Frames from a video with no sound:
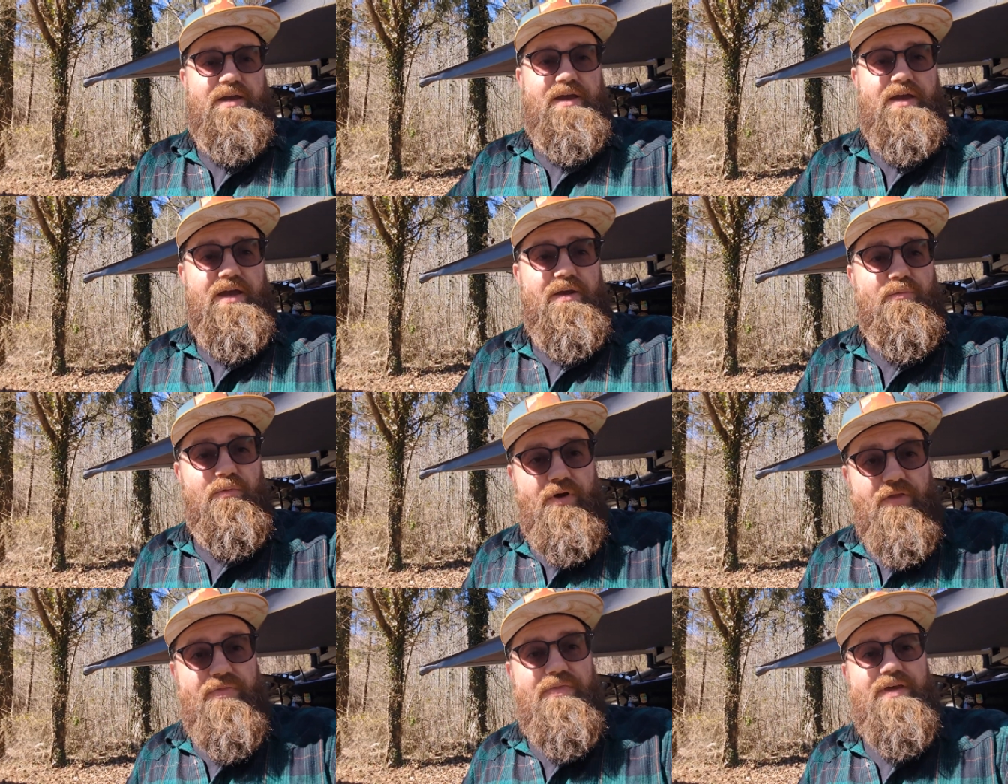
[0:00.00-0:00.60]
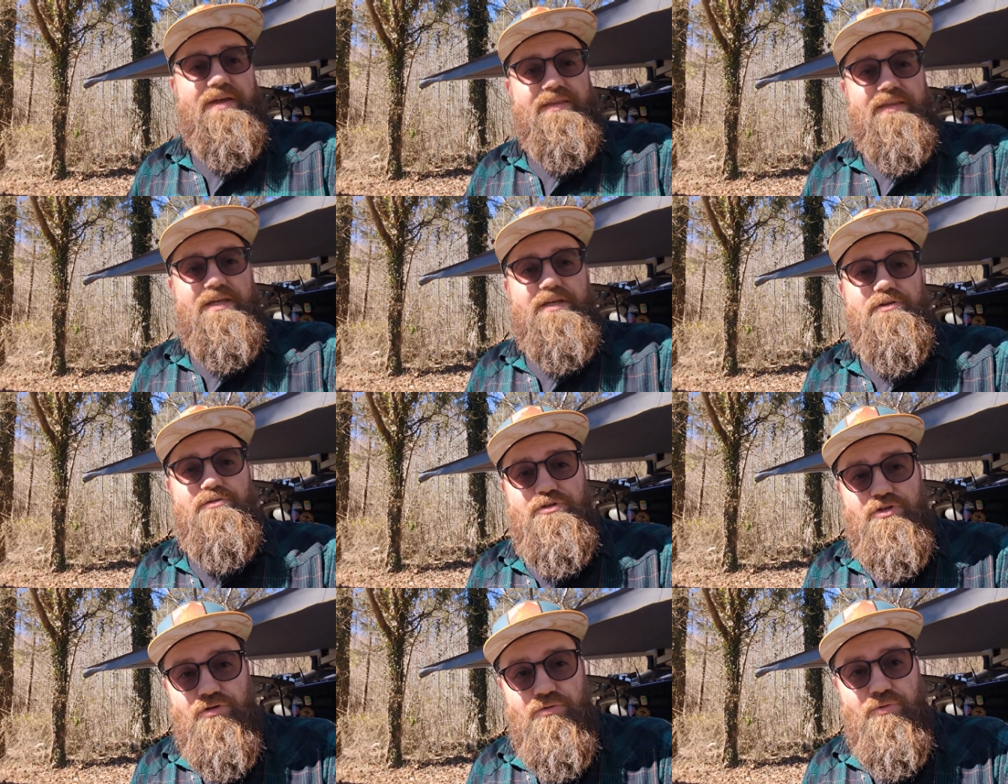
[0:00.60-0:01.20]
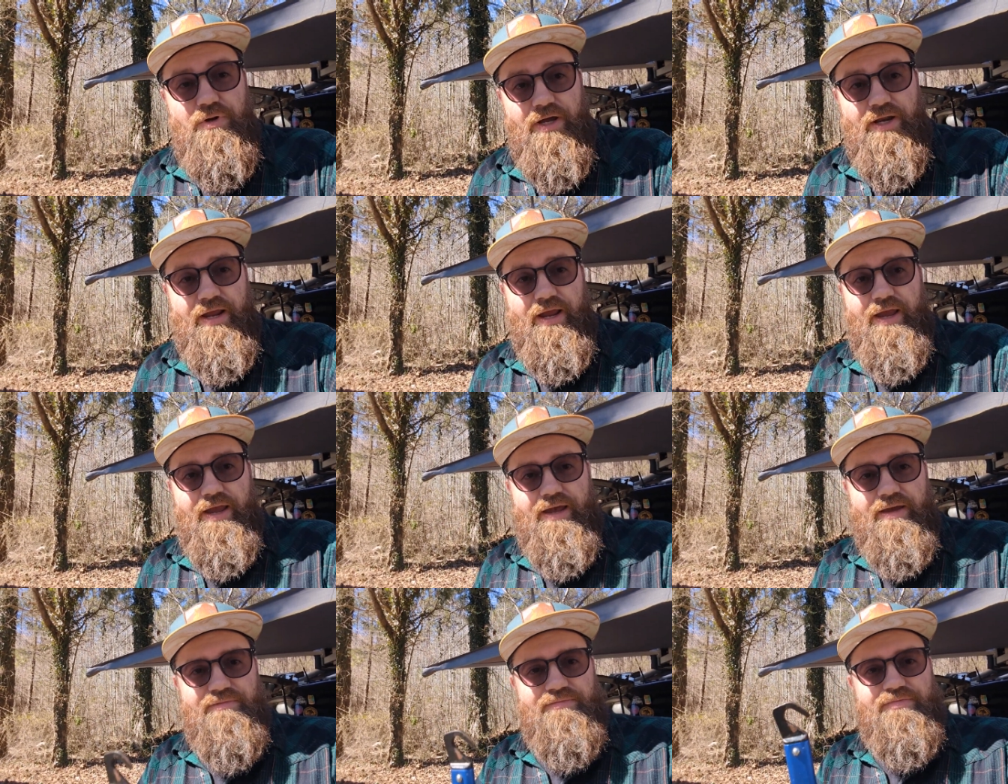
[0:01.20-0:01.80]
And one thing that you do want to
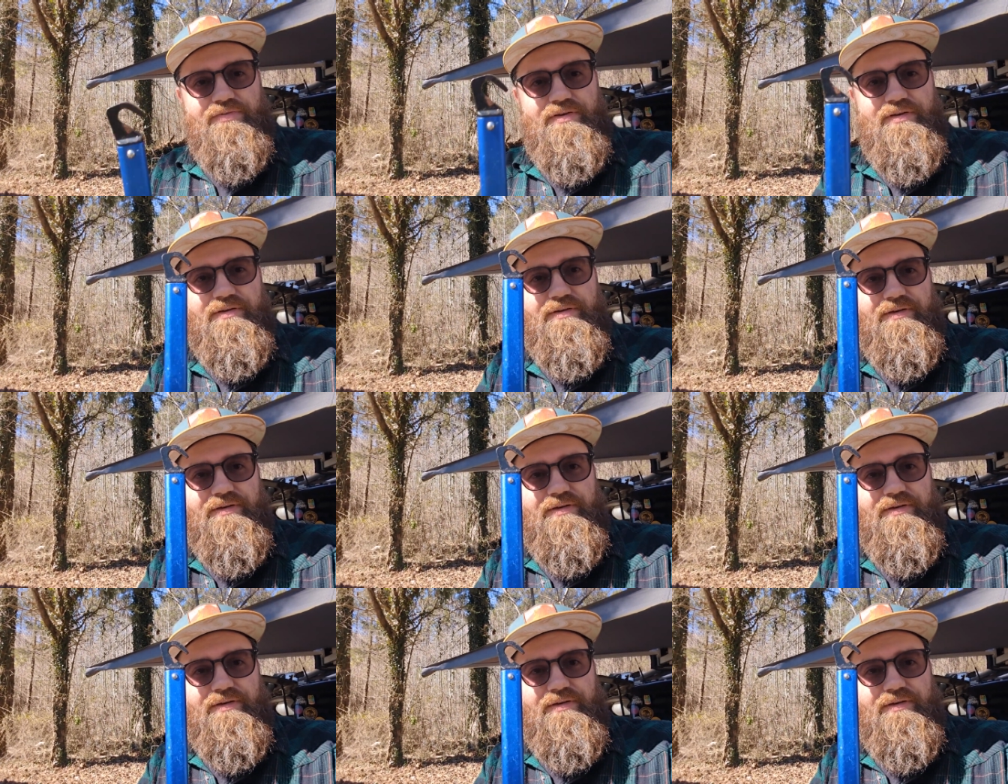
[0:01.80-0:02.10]
have